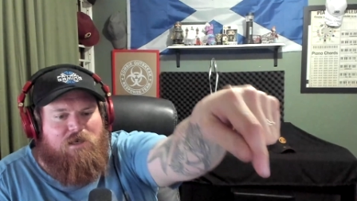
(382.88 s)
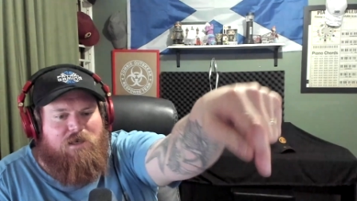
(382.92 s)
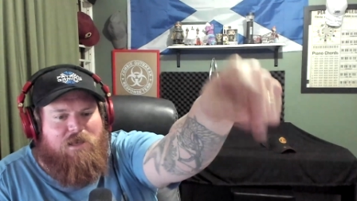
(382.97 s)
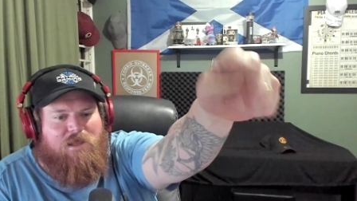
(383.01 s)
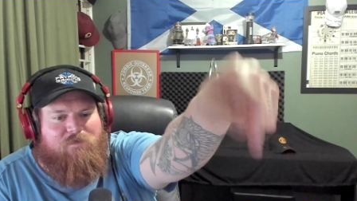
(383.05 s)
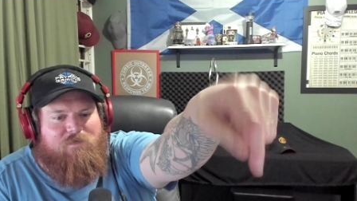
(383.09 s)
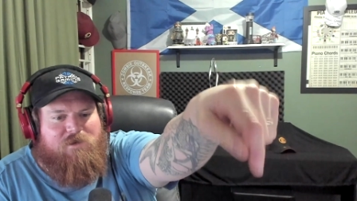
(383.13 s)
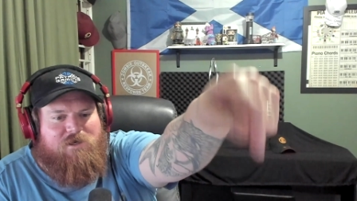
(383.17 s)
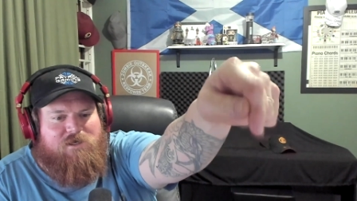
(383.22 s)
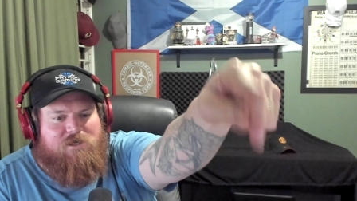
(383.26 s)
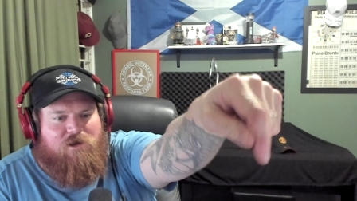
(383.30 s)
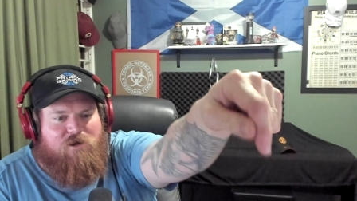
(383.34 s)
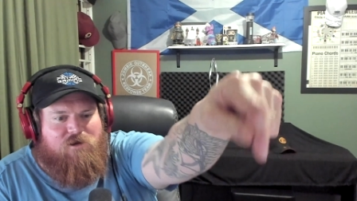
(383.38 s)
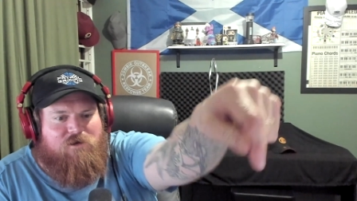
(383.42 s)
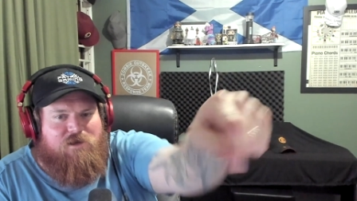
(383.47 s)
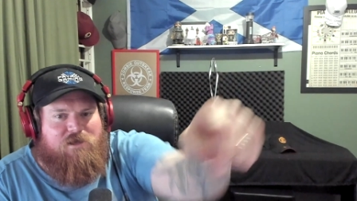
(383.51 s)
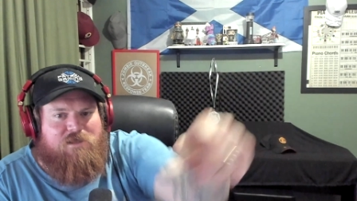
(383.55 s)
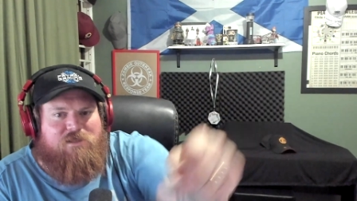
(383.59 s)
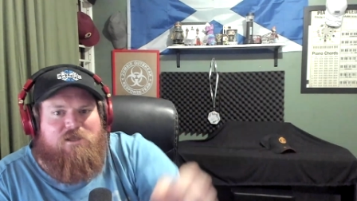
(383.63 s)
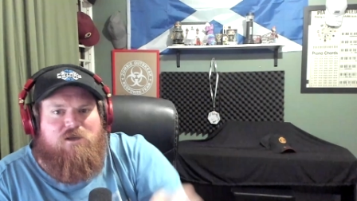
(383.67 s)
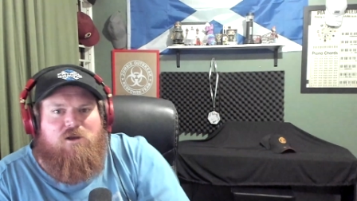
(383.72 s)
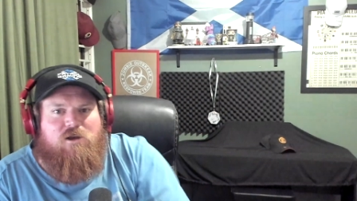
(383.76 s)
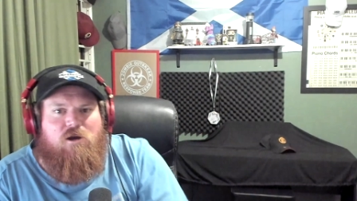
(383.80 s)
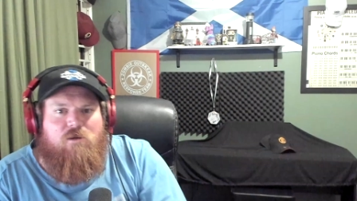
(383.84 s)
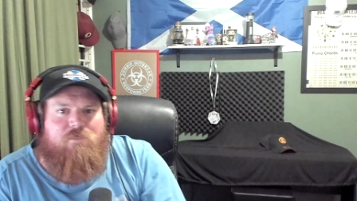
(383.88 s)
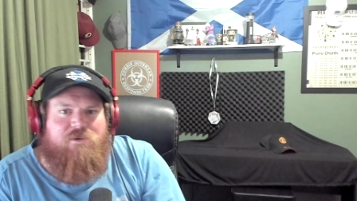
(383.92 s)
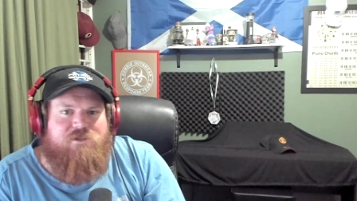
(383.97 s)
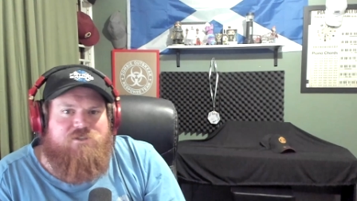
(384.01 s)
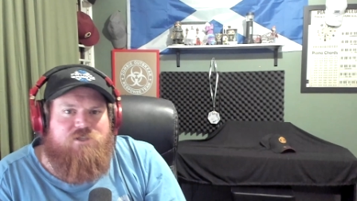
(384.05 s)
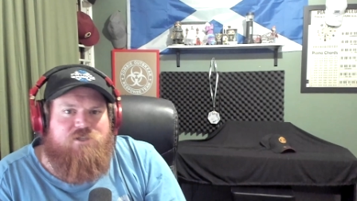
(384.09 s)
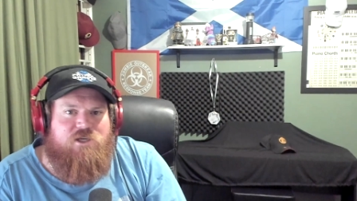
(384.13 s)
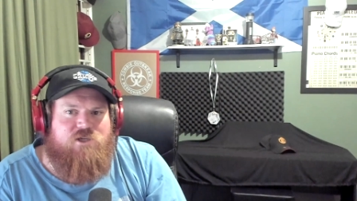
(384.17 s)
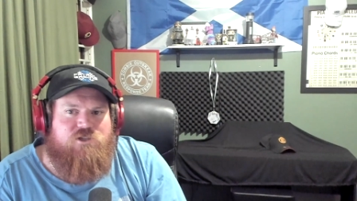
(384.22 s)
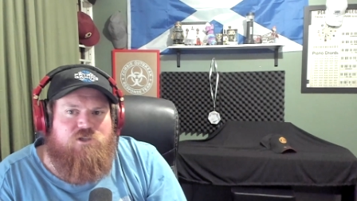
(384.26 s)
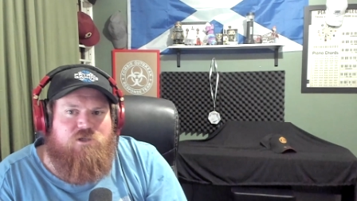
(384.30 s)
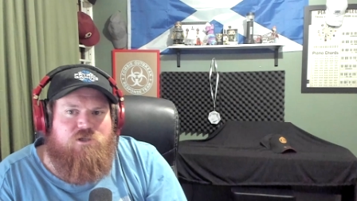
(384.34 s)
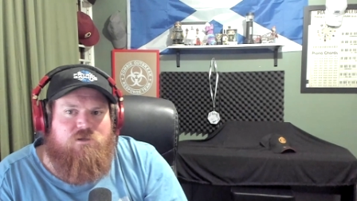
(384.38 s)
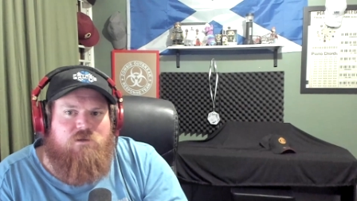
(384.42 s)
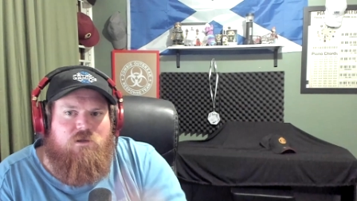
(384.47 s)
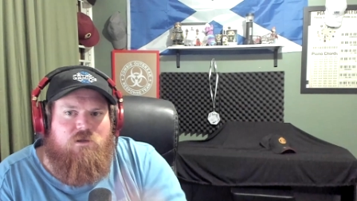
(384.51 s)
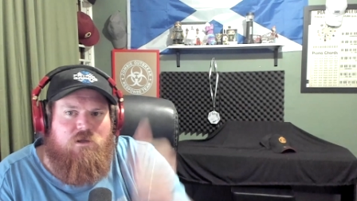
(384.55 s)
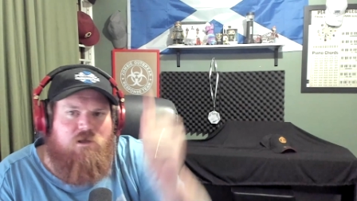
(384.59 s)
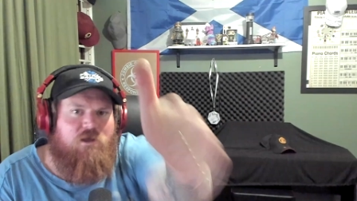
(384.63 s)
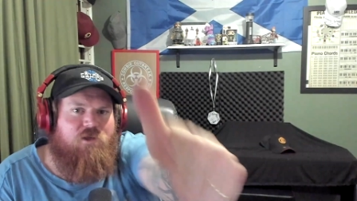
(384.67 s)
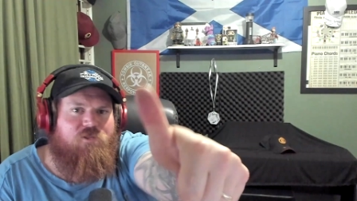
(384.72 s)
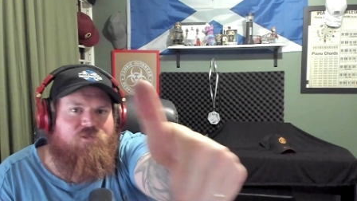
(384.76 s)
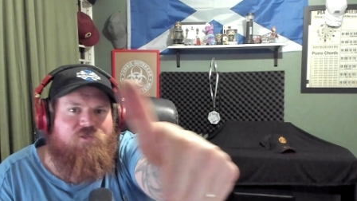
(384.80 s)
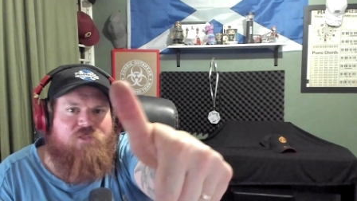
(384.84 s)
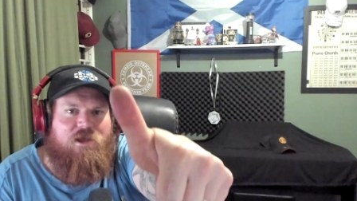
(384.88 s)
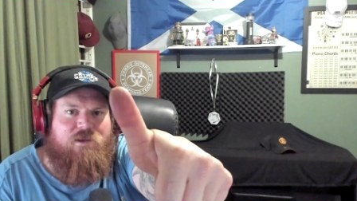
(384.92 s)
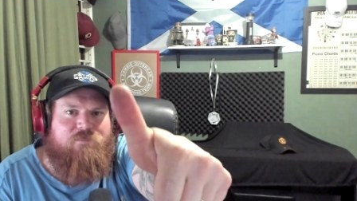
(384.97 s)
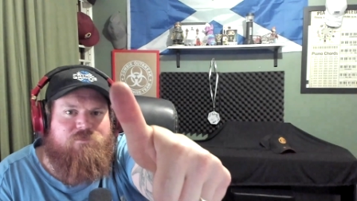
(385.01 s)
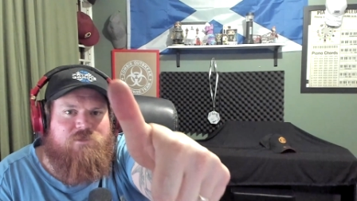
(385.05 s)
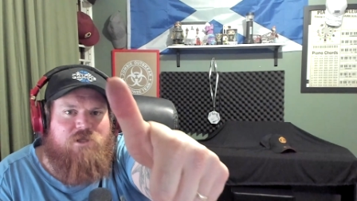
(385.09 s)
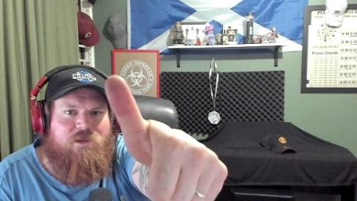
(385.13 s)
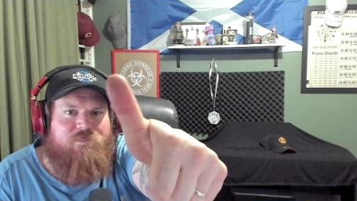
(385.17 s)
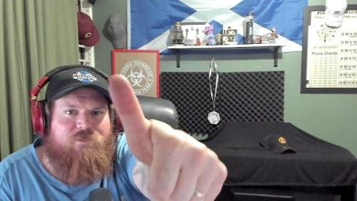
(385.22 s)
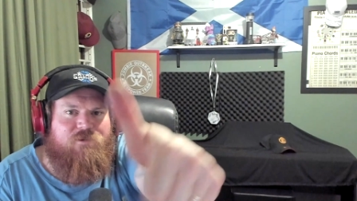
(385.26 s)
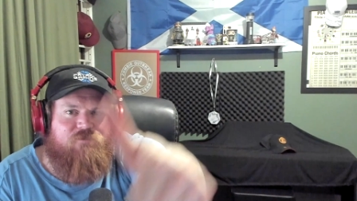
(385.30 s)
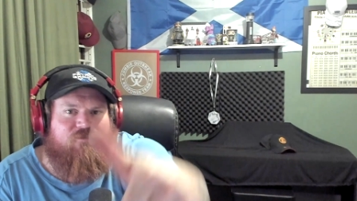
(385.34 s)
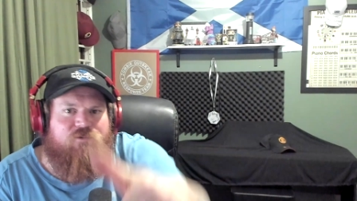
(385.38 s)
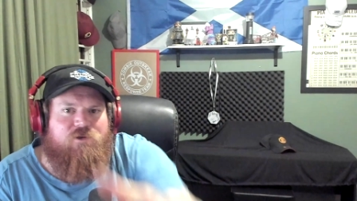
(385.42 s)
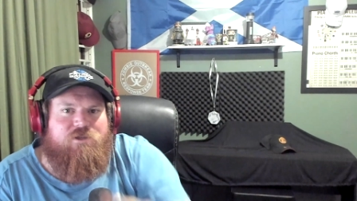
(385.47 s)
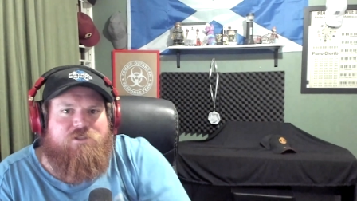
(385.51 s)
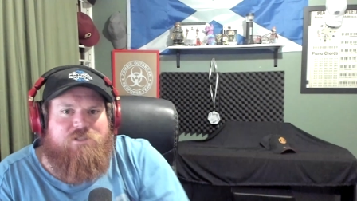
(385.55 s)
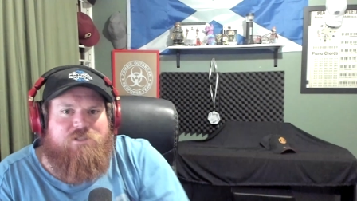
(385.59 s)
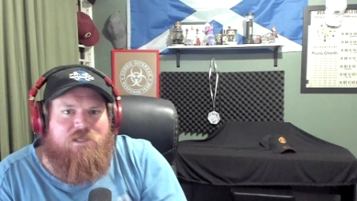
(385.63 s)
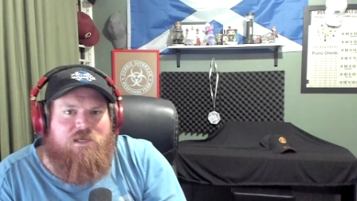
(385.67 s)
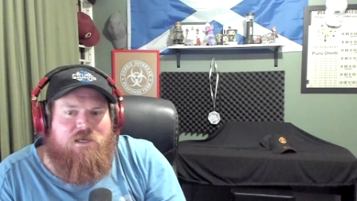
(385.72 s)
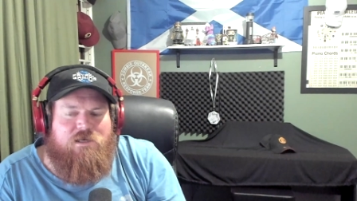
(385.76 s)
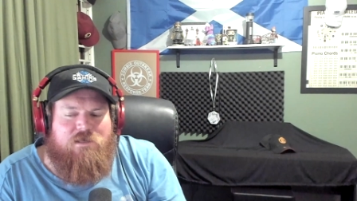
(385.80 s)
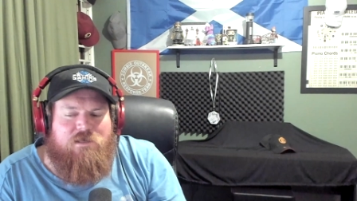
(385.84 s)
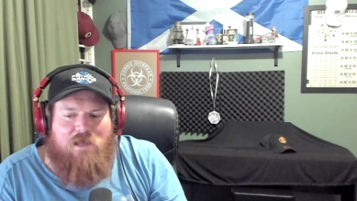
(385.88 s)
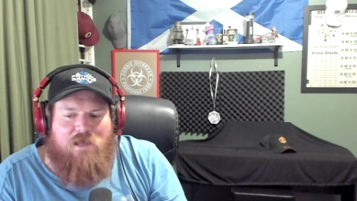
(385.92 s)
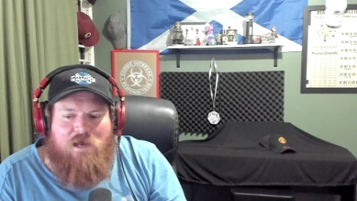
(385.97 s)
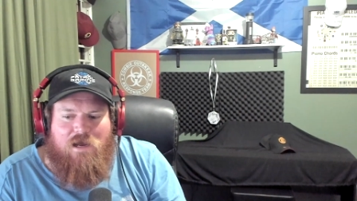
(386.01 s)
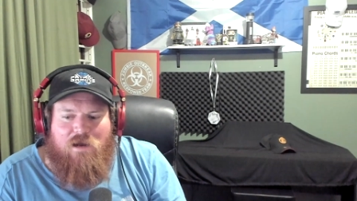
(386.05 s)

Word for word: Let me know in the comment section, thumbs up if you did.